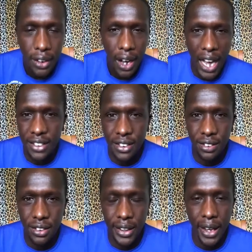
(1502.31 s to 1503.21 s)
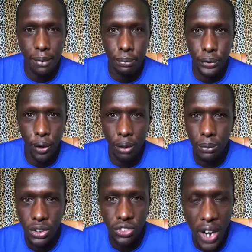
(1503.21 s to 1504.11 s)
I just came from
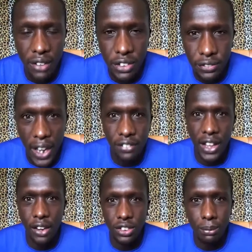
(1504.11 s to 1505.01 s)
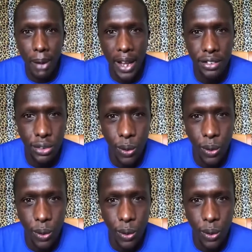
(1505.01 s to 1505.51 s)
driving 5,000 miles to